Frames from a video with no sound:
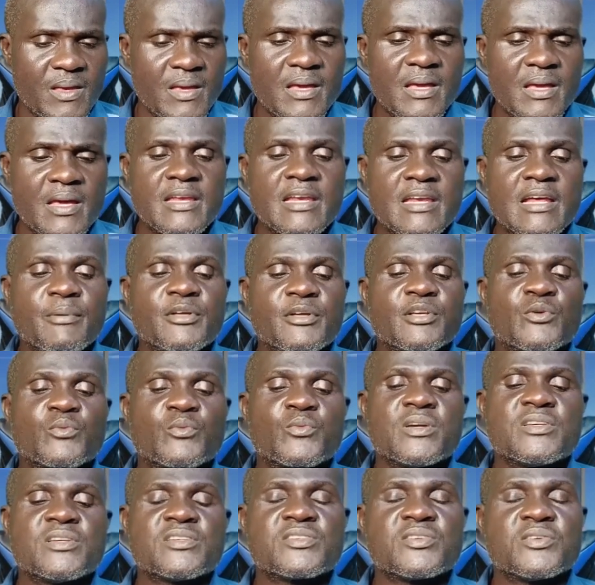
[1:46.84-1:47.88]
Now, but the
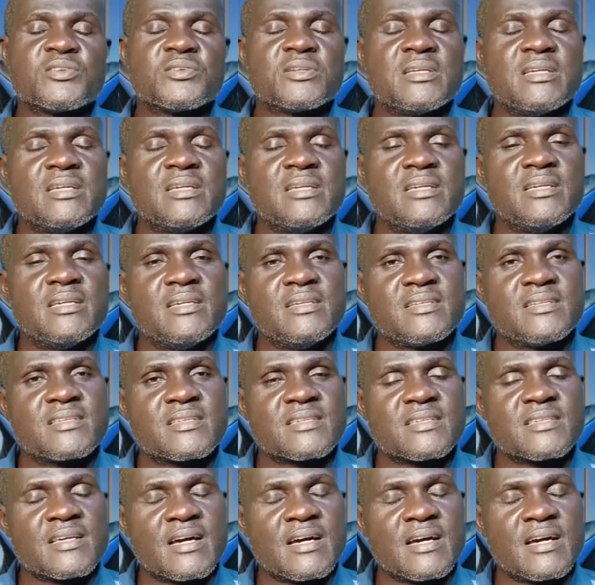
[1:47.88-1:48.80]
question is,